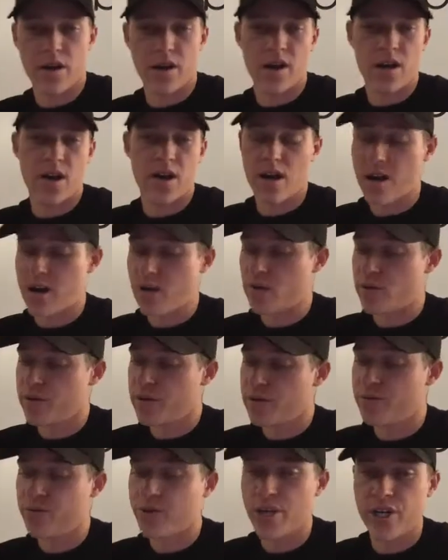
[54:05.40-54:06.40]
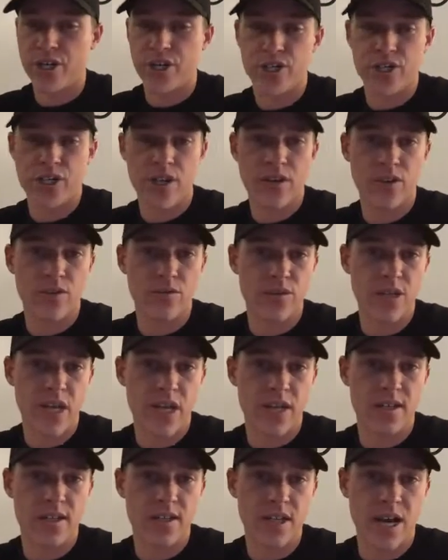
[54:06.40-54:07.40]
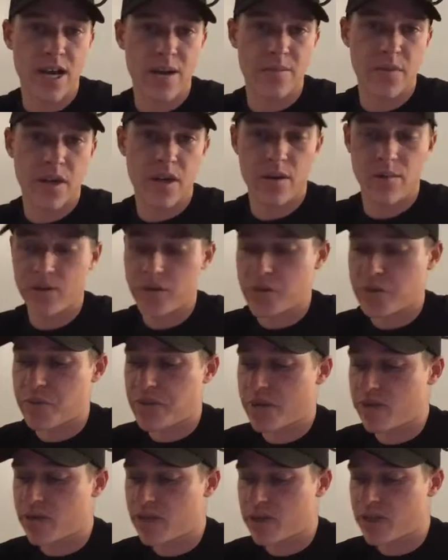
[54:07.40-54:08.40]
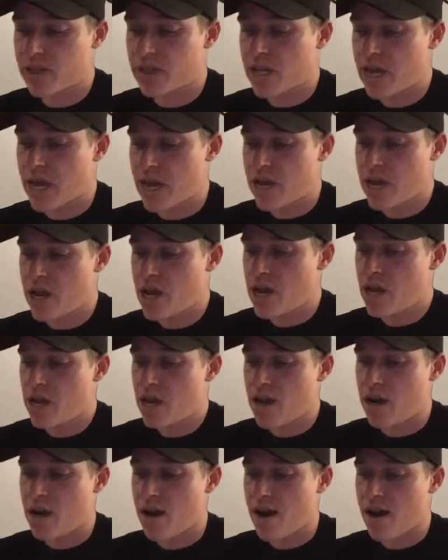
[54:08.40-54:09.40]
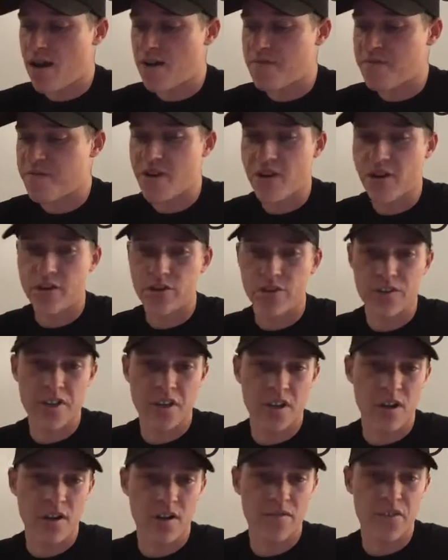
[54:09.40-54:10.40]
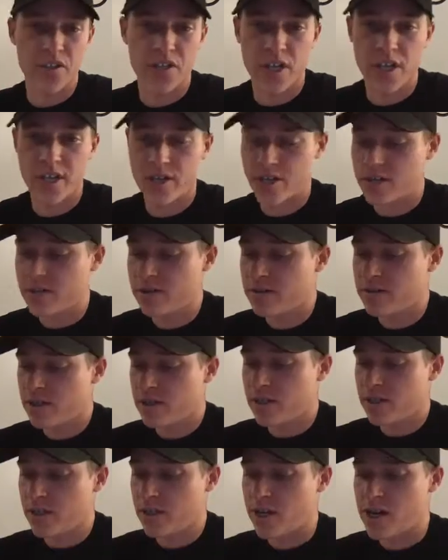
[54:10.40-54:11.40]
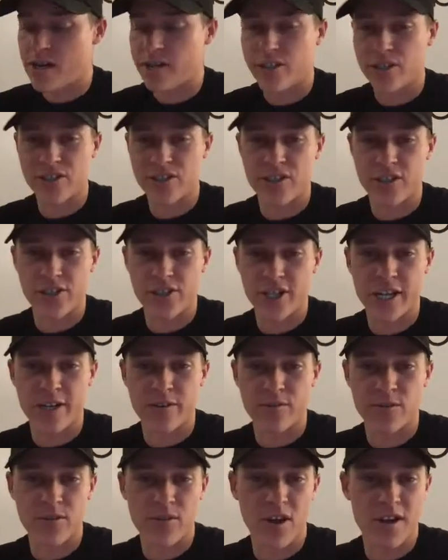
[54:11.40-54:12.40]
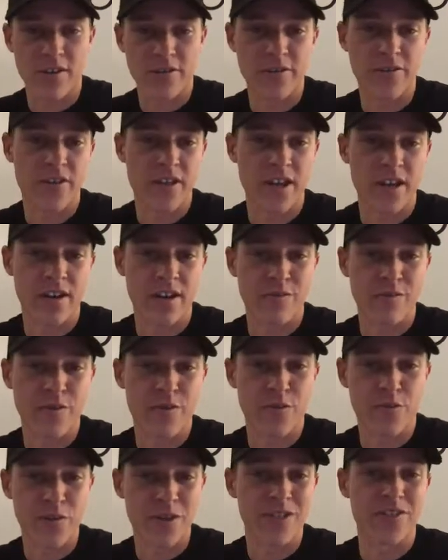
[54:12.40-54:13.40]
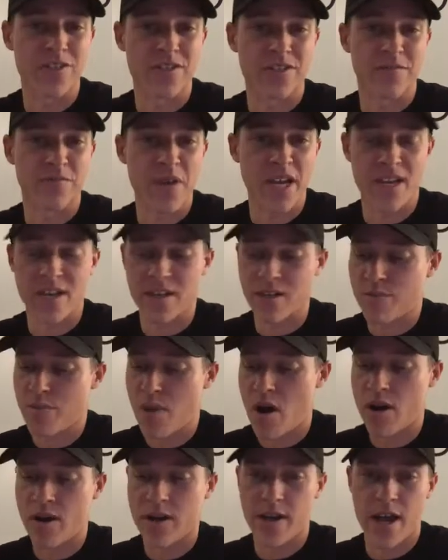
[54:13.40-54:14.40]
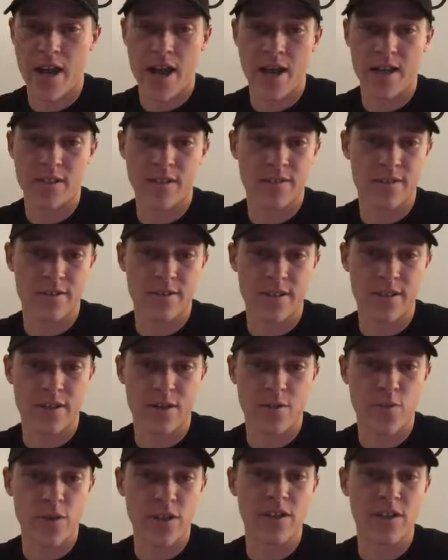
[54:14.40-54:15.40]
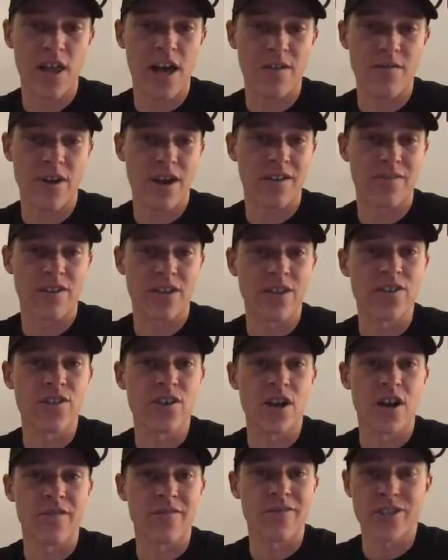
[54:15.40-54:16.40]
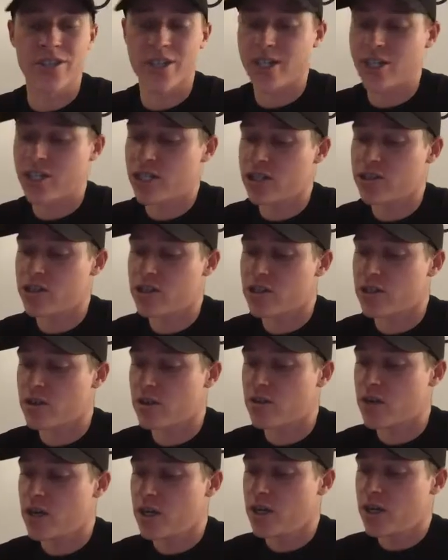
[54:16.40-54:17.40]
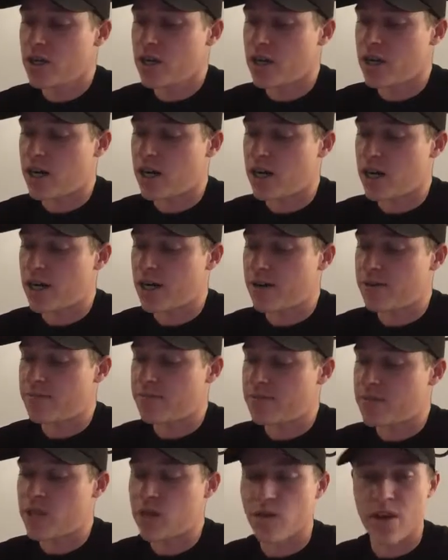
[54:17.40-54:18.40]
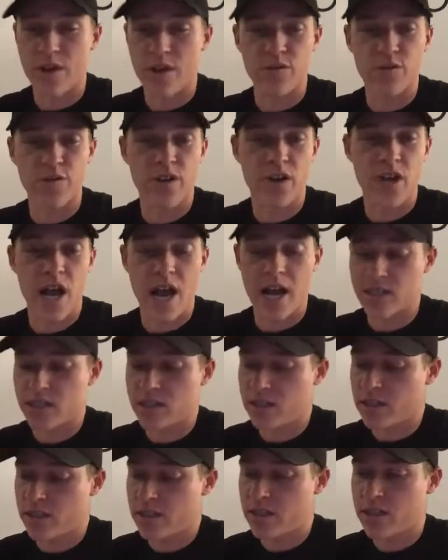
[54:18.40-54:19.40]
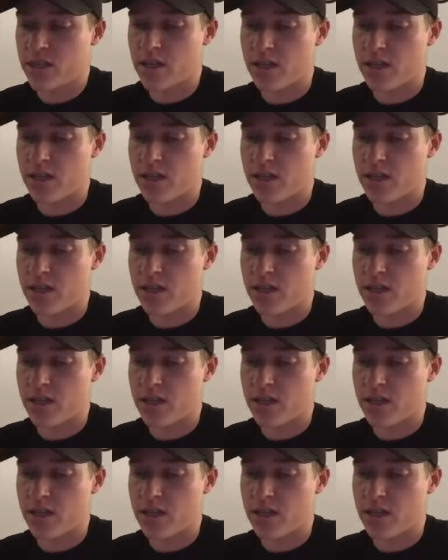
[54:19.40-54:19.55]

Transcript: I really appreciate you taking the time to come and speak with us today. Very interesting conversation. Just in general, other than for the reason of making a podcast, we love having these conversations. So, that was very excellent.